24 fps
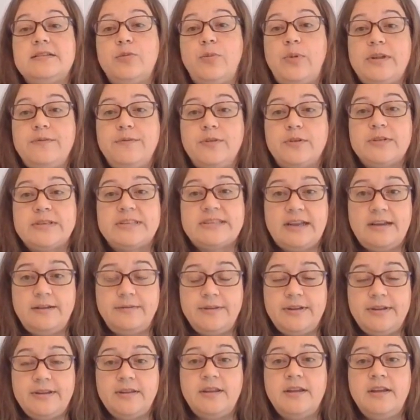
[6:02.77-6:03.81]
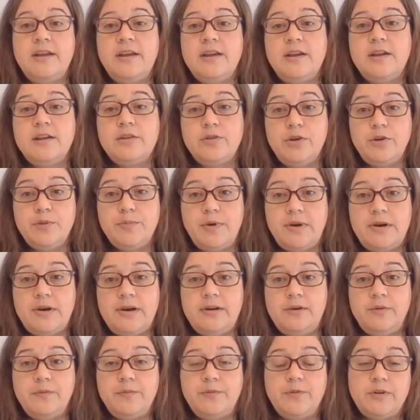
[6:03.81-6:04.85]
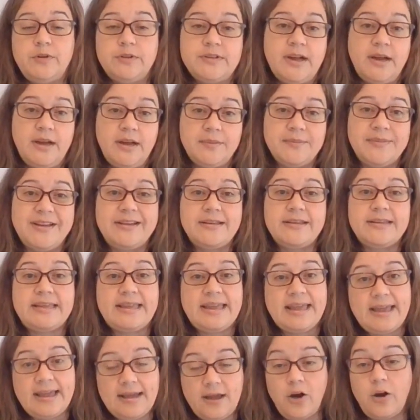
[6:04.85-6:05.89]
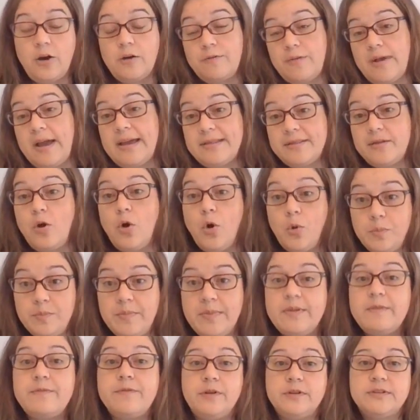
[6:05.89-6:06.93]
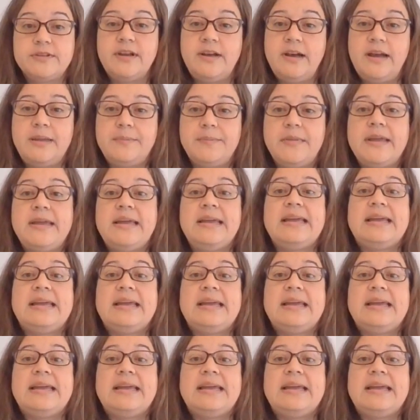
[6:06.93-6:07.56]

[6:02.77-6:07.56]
24/7 group home, full-time care, or at home full-time